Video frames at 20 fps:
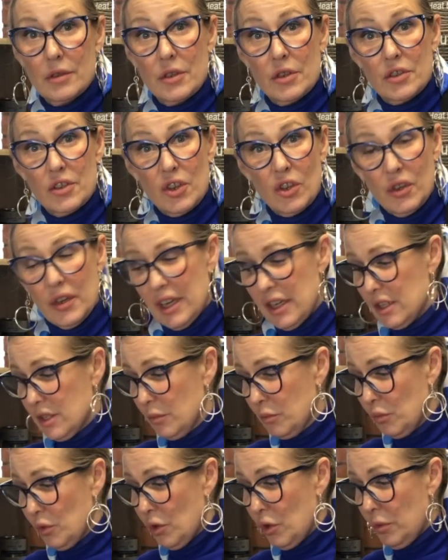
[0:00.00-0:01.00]
it's all nice
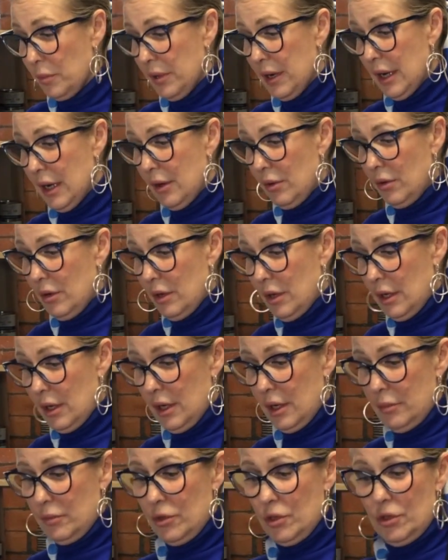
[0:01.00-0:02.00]
and warm now, and
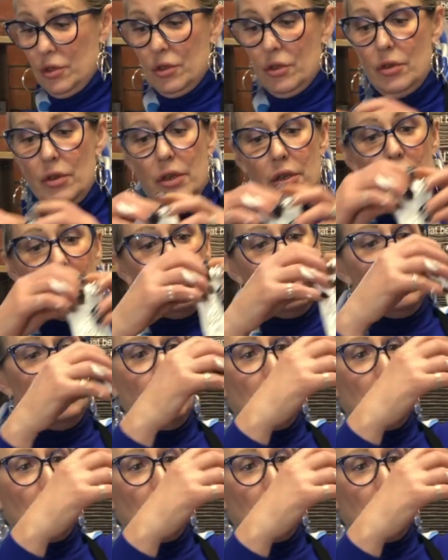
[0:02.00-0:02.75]
I'm just going to